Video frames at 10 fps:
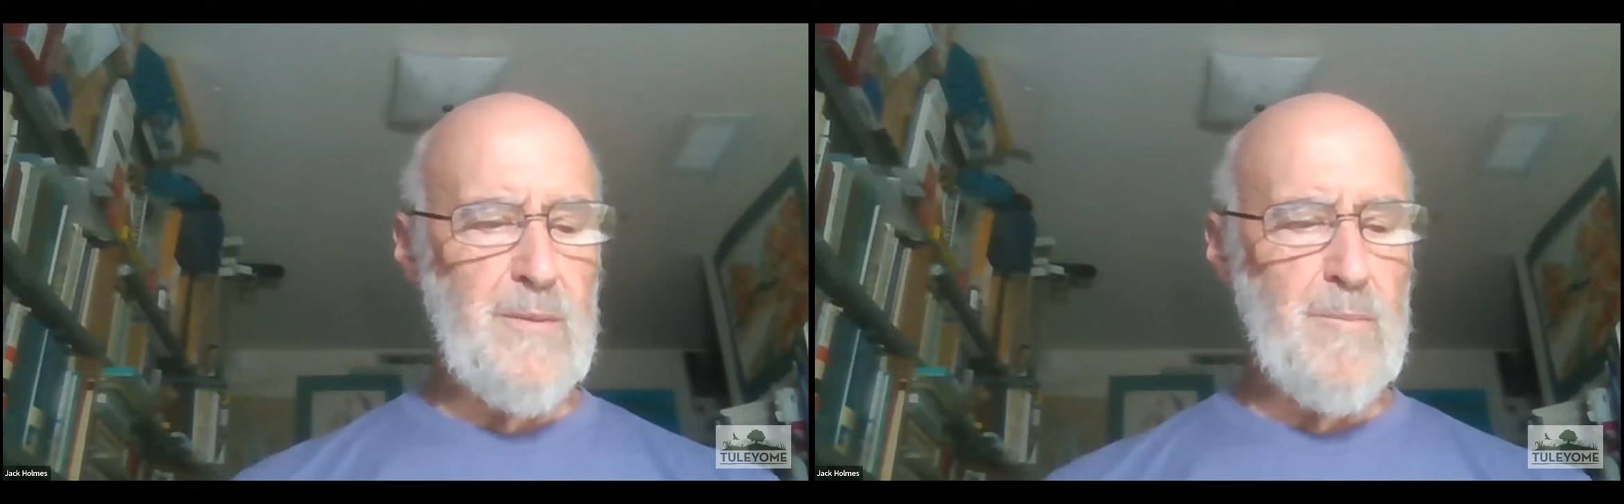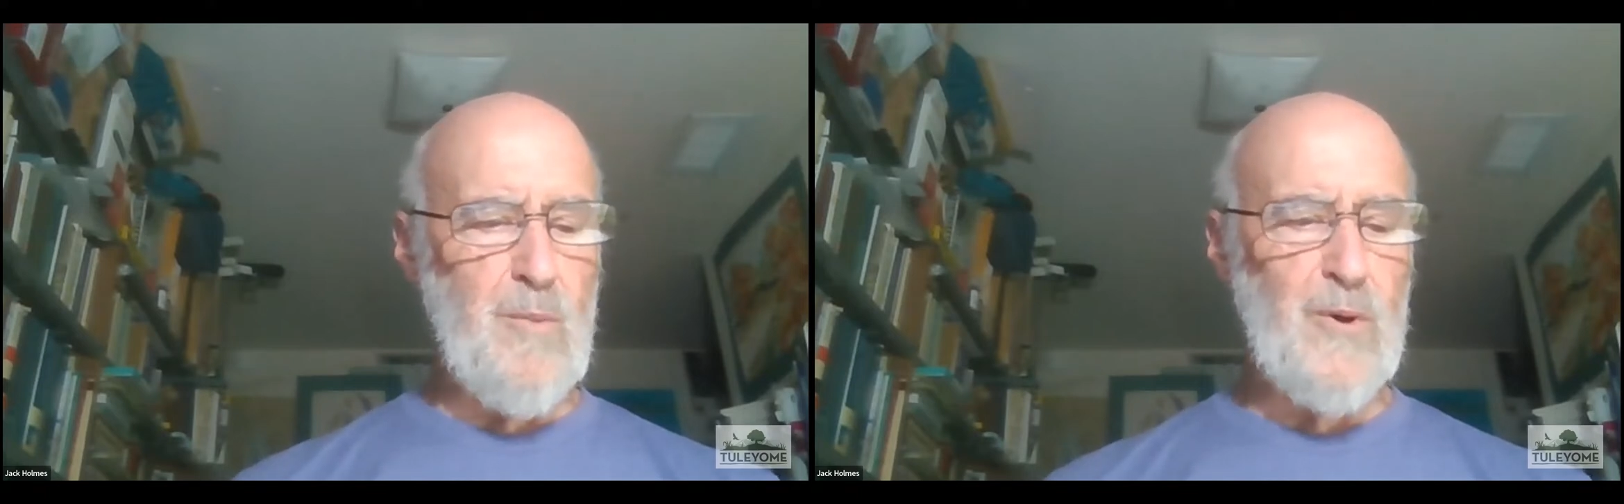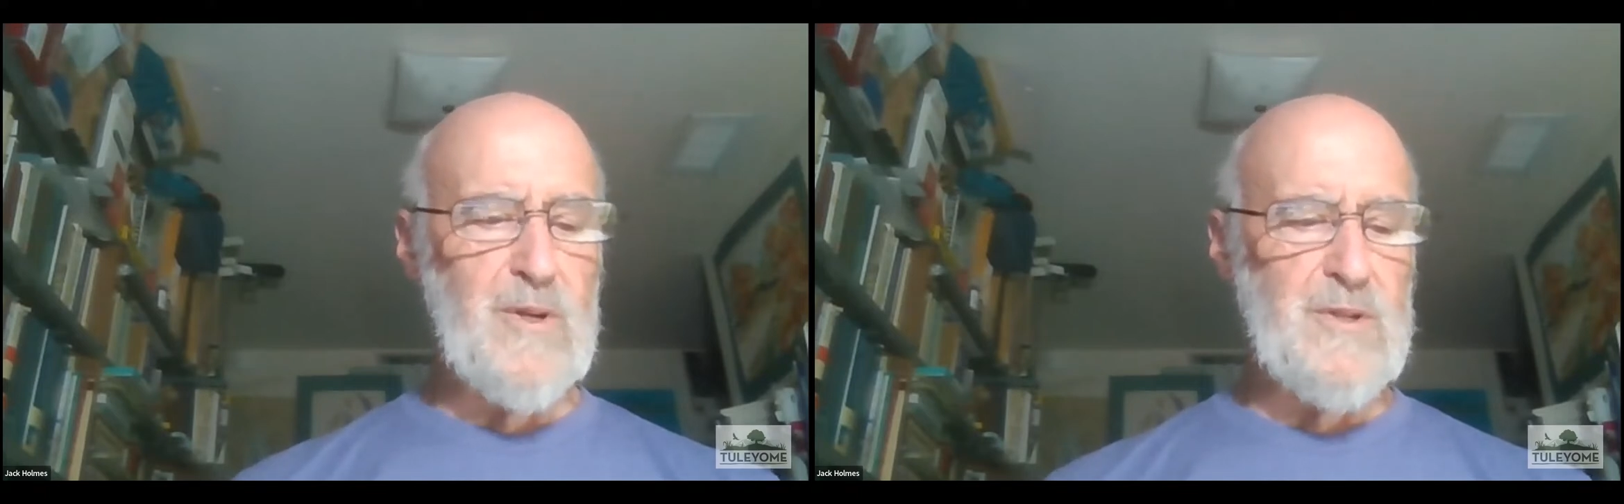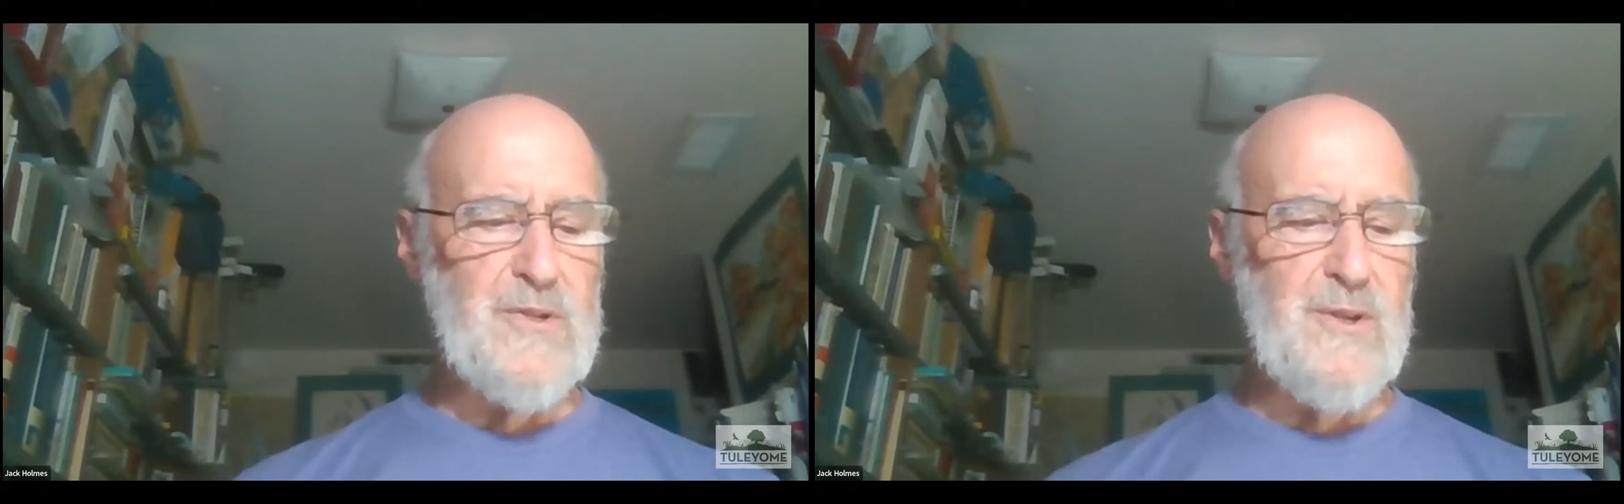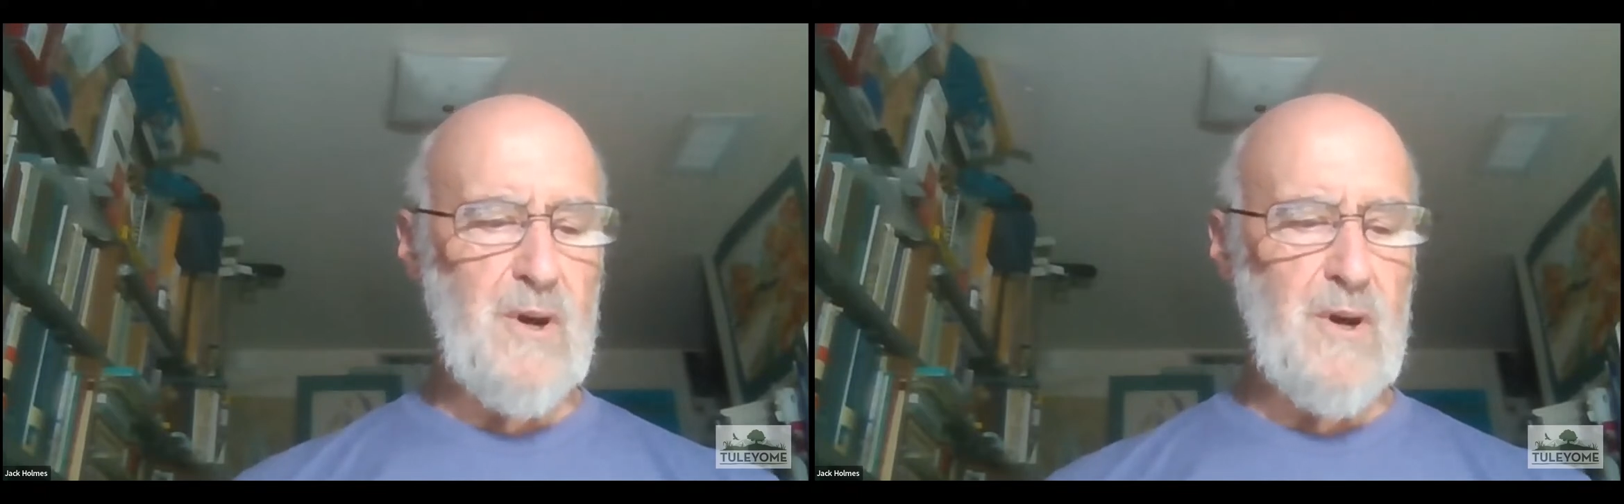
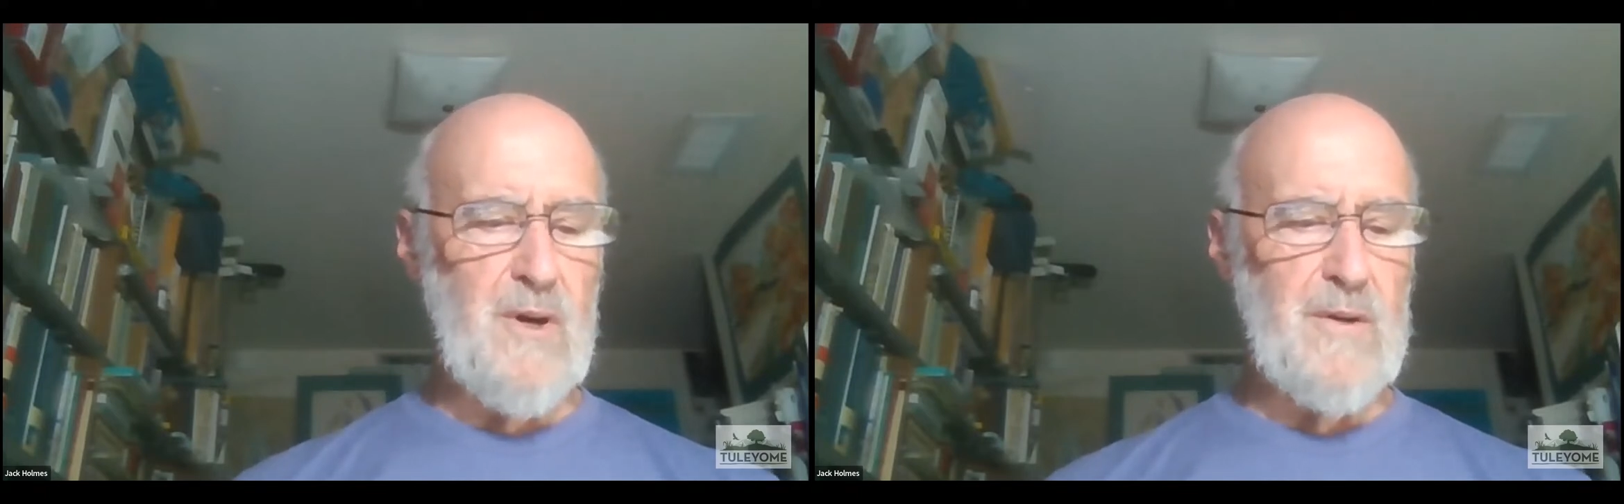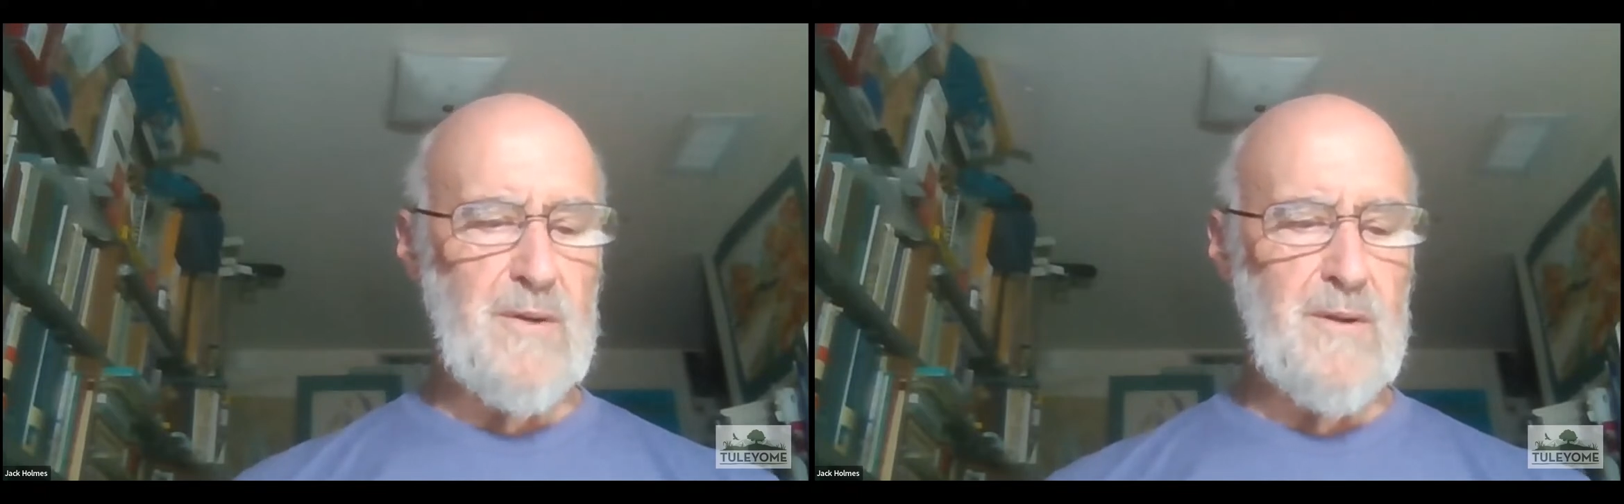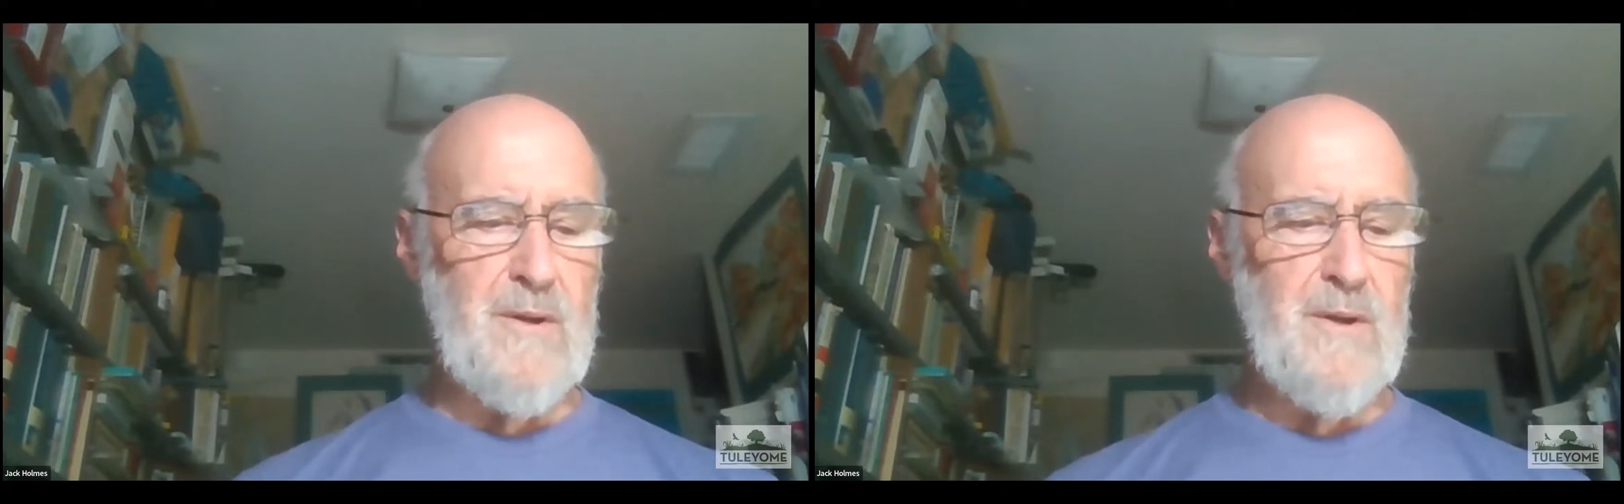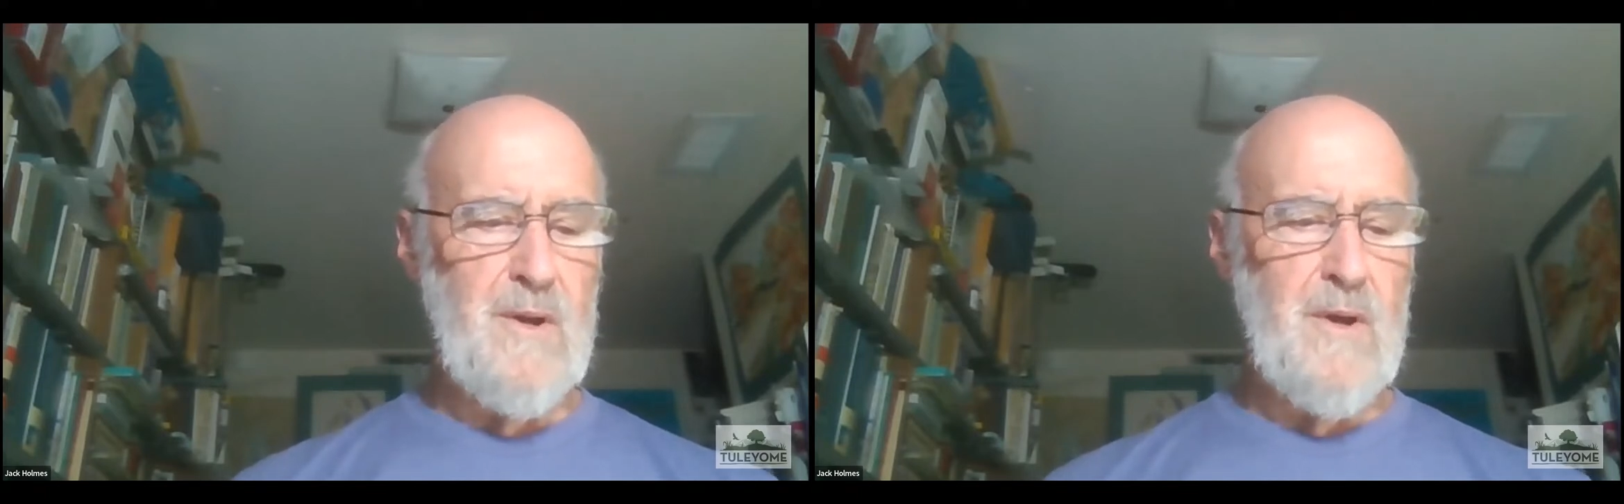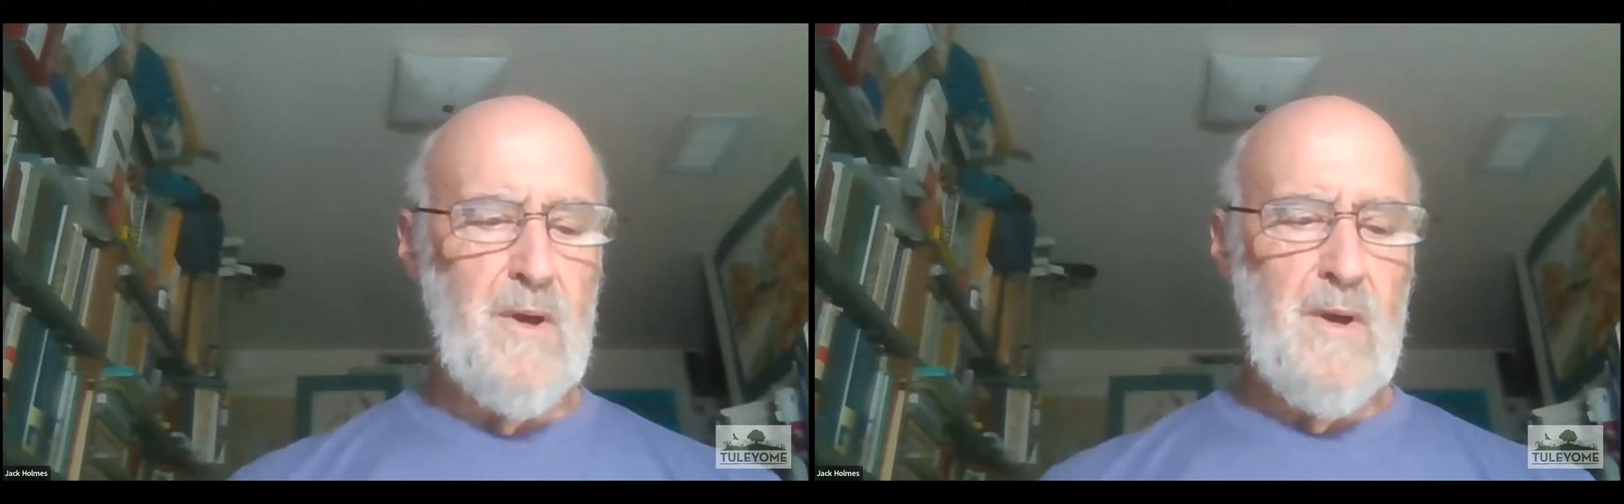borders on
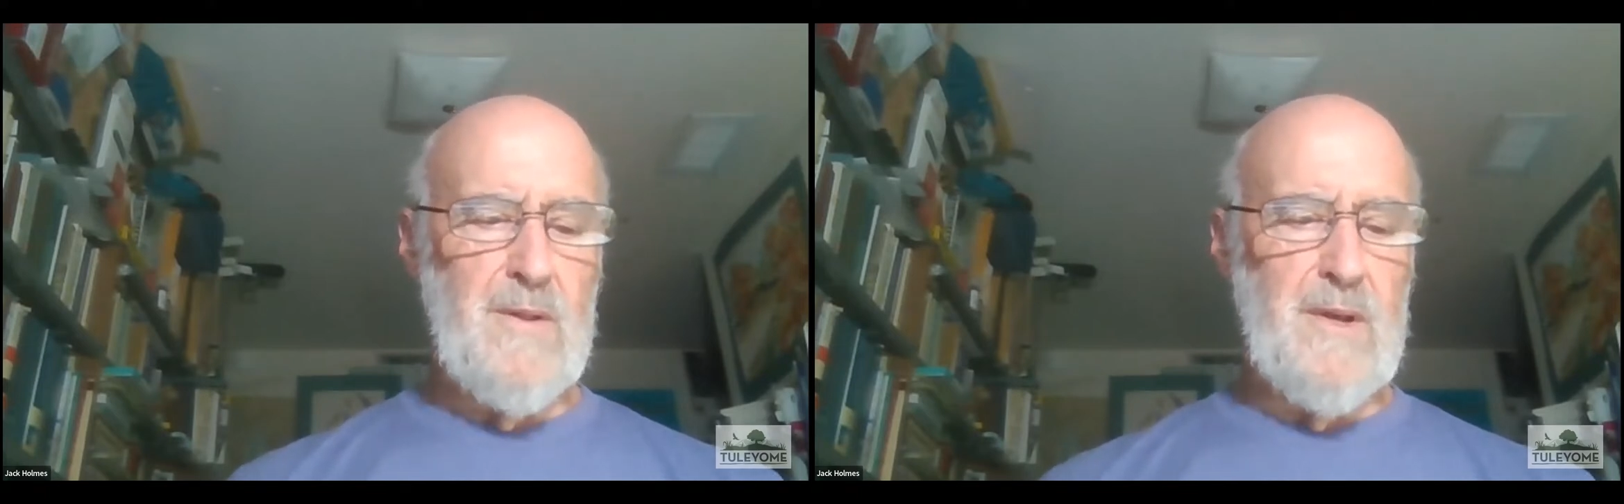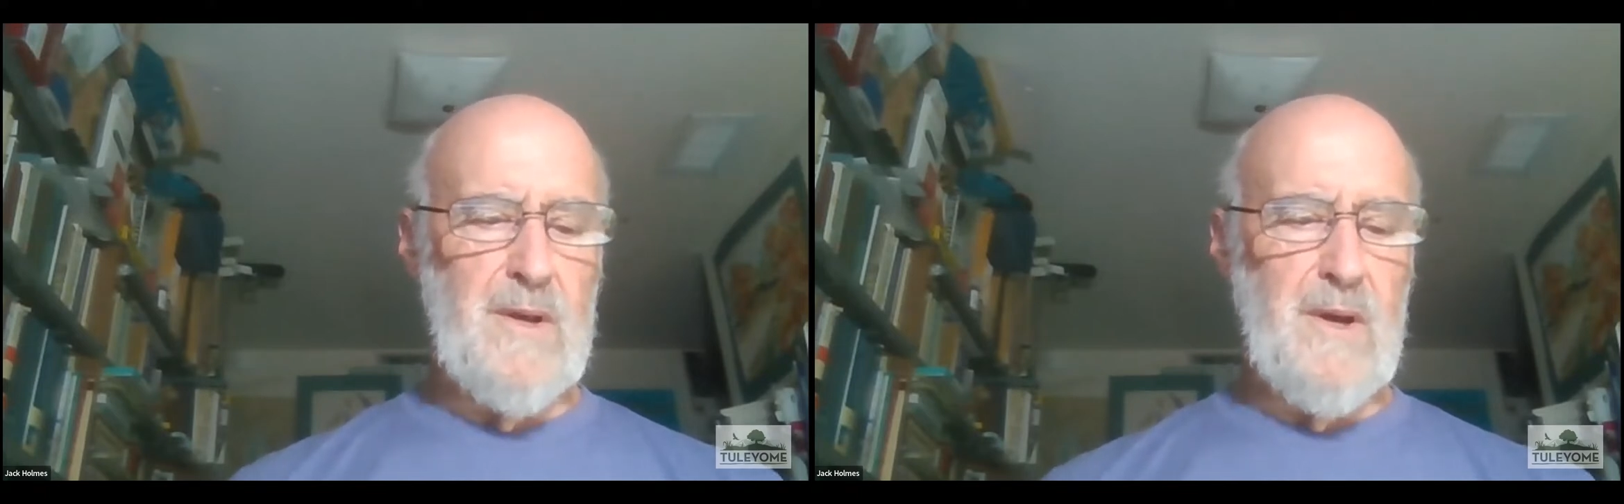the